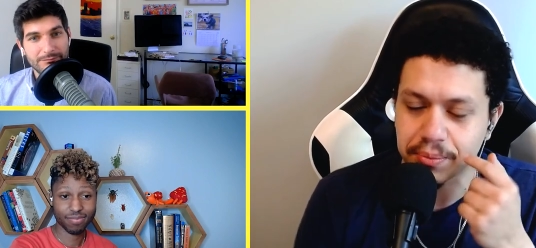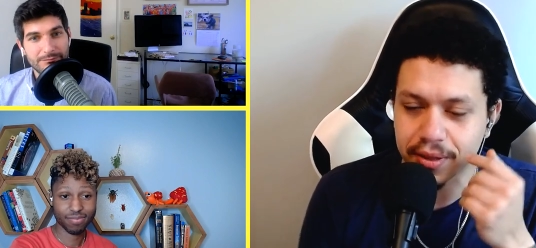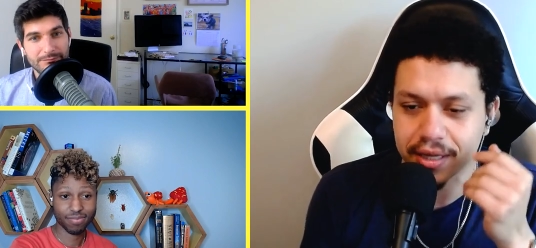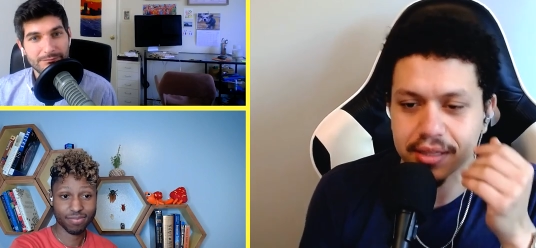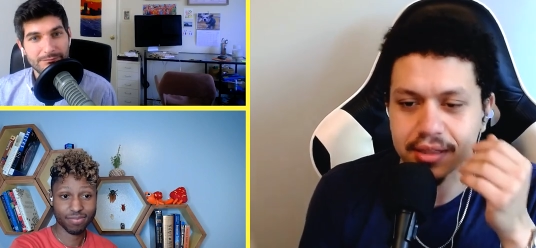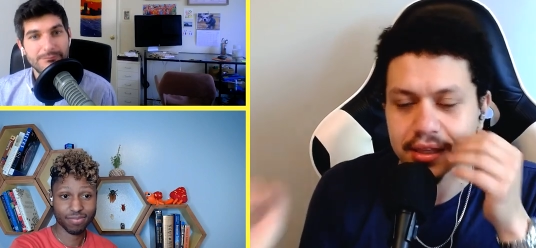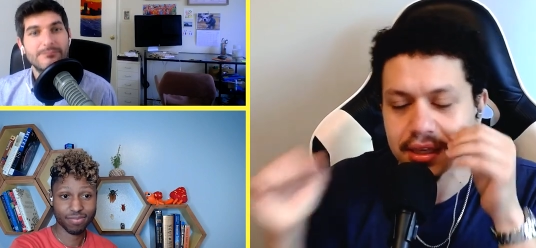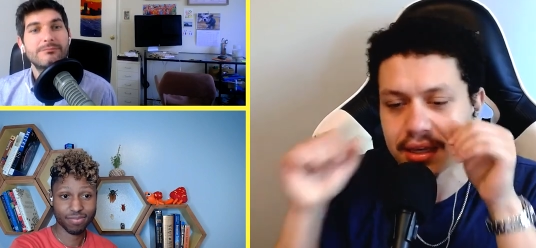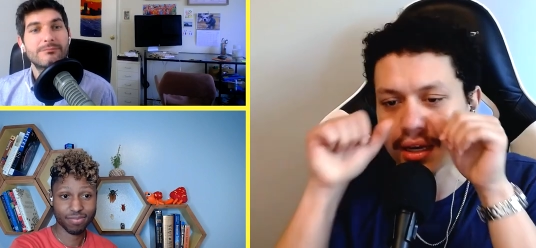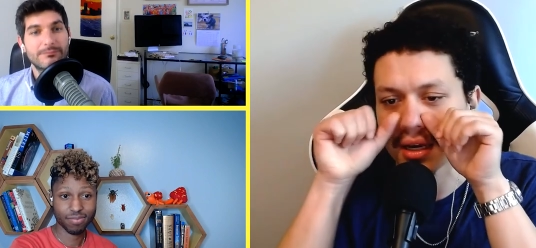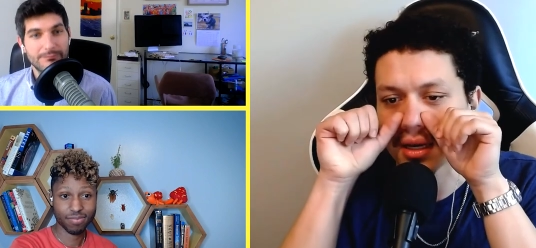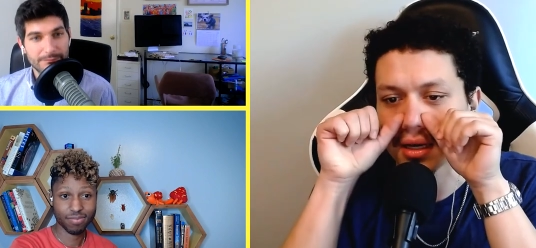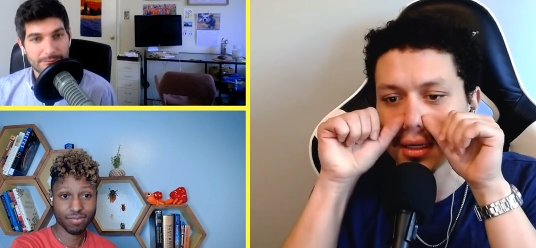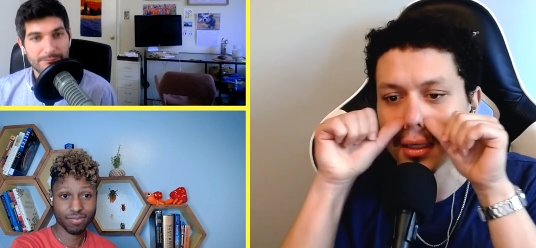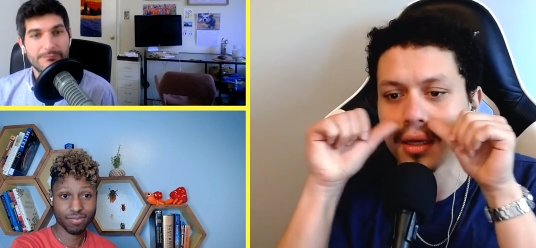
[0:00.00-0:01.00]
Speaker 1: He played the
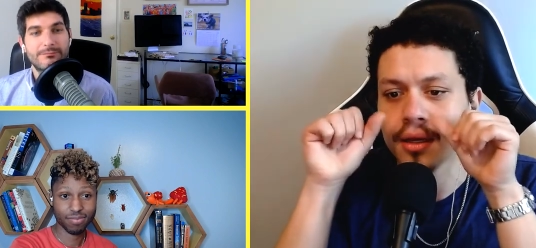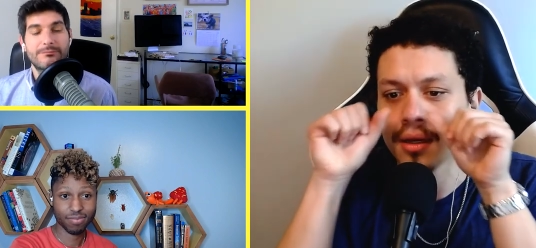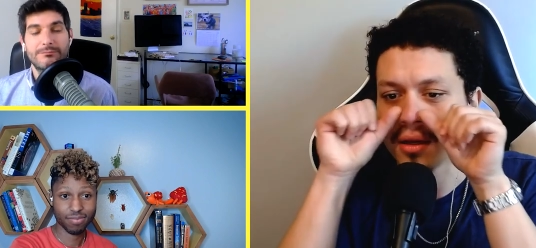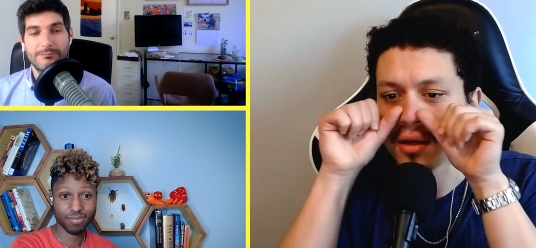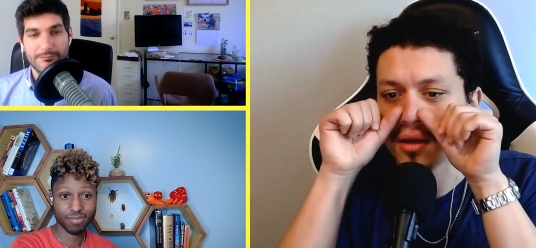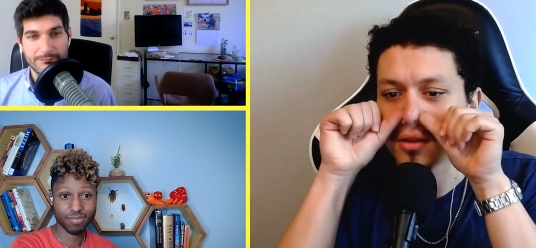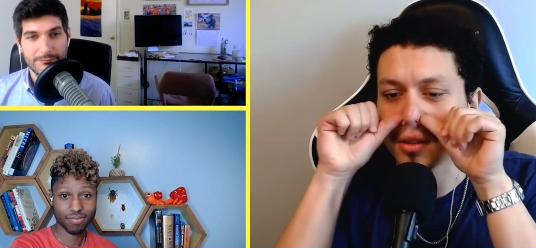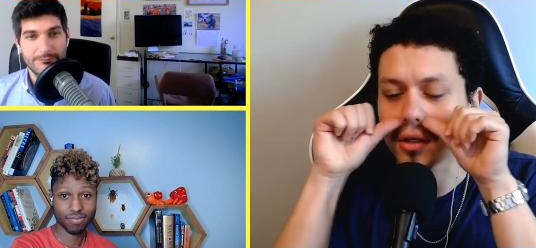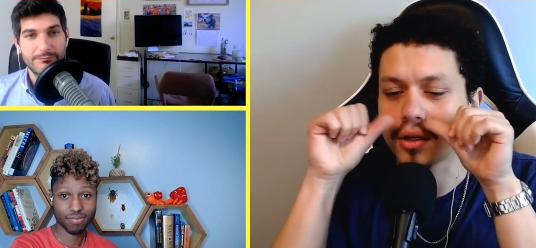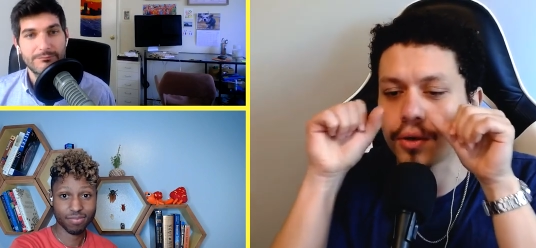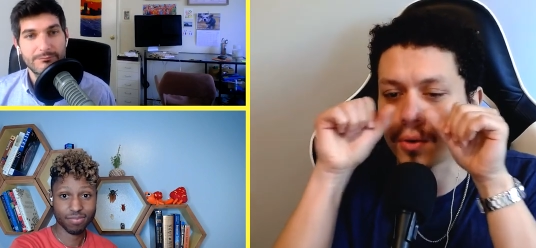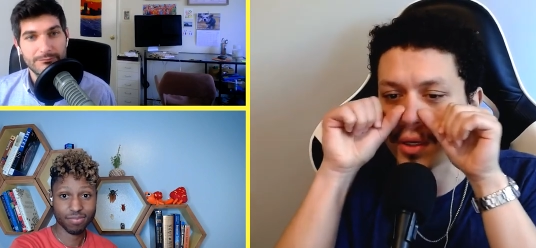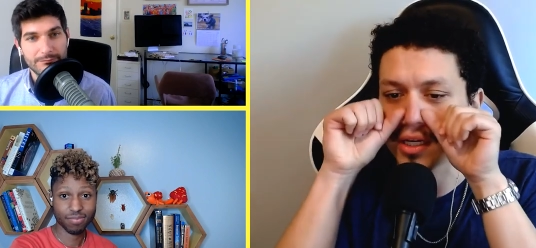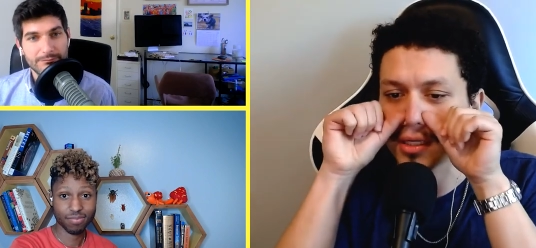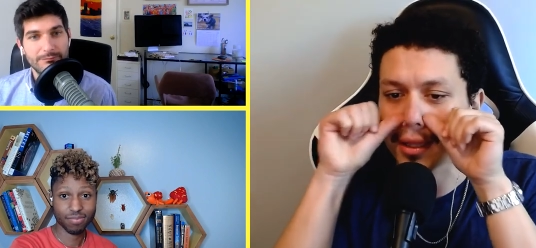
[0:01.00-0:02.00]
uh, the
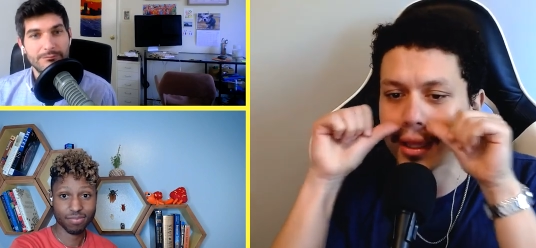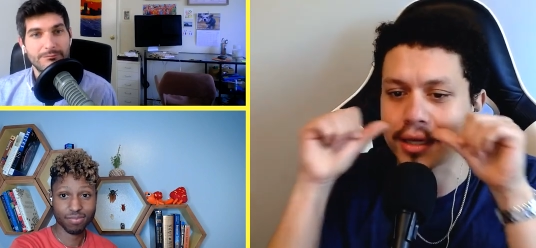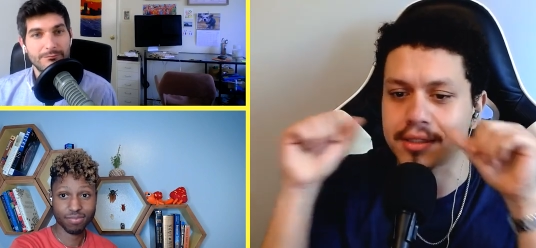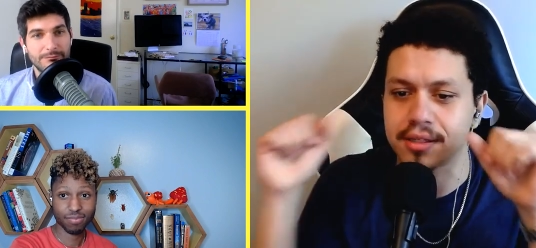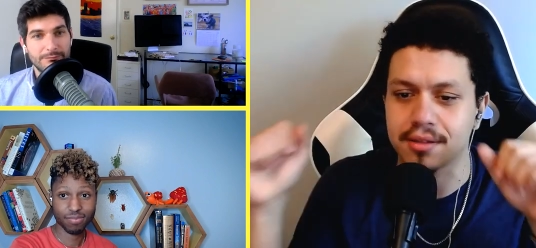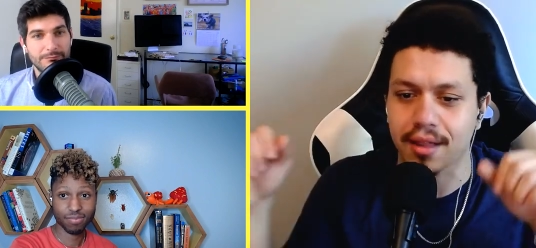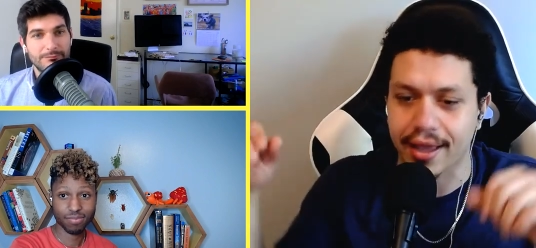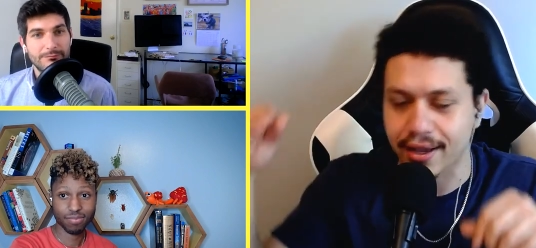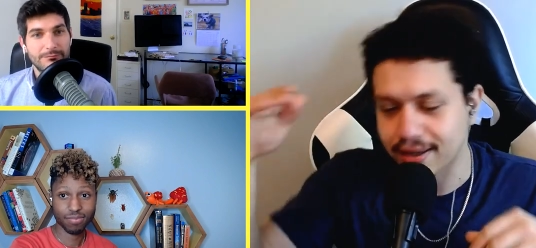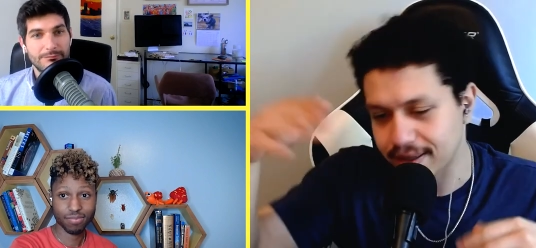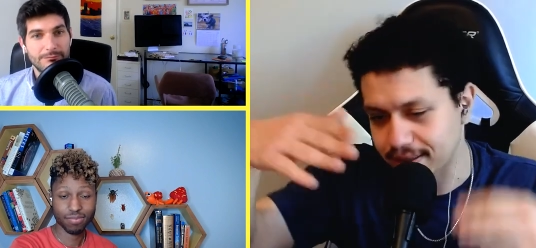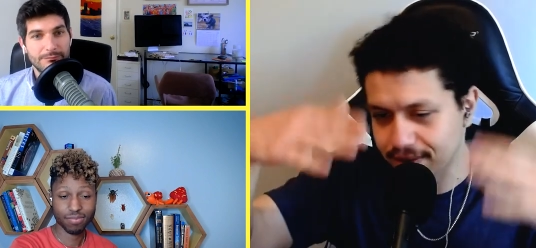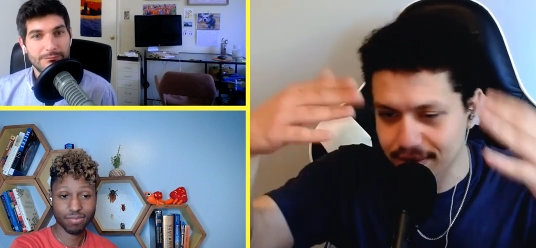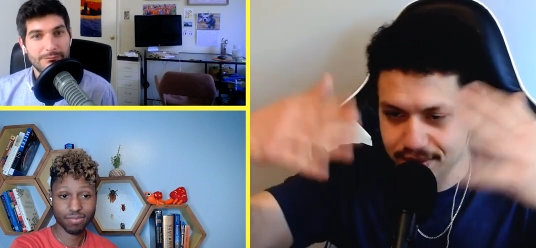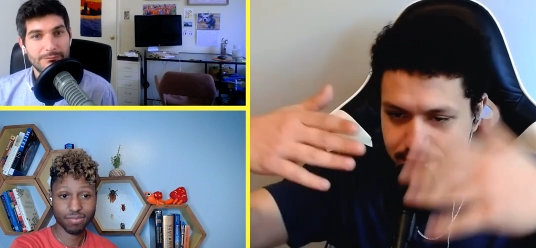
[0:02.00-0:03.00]
Korean like like
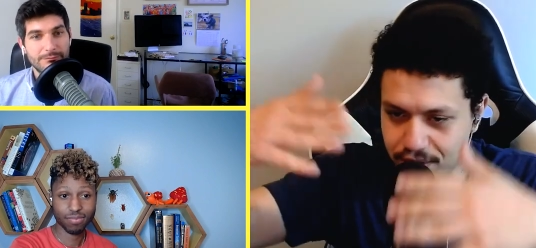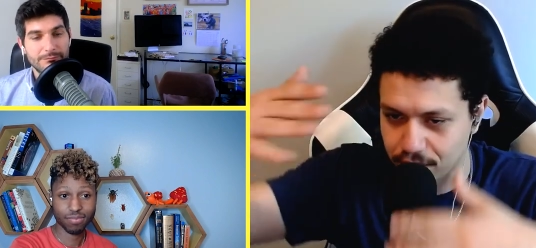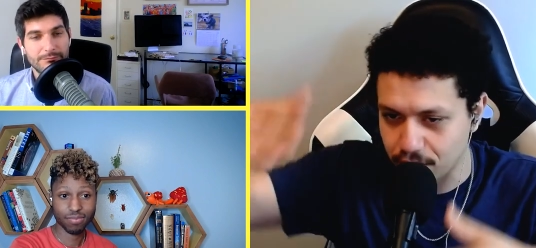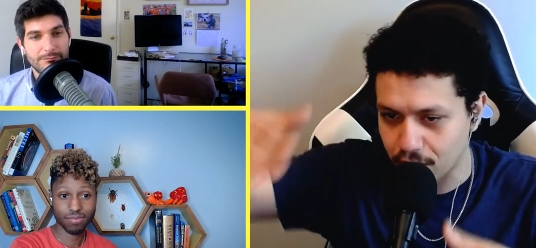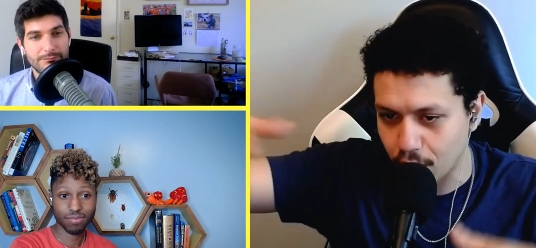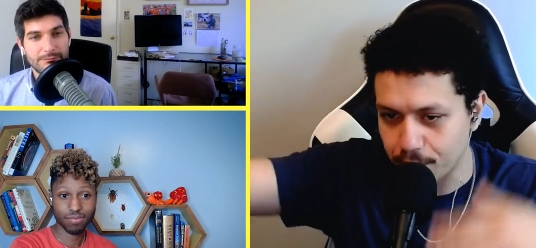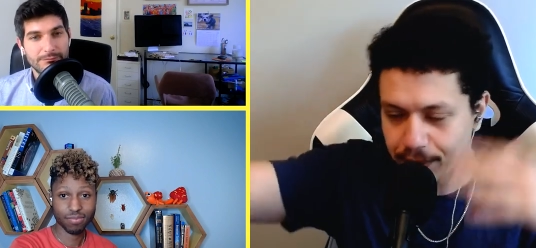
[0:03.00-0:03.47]
dude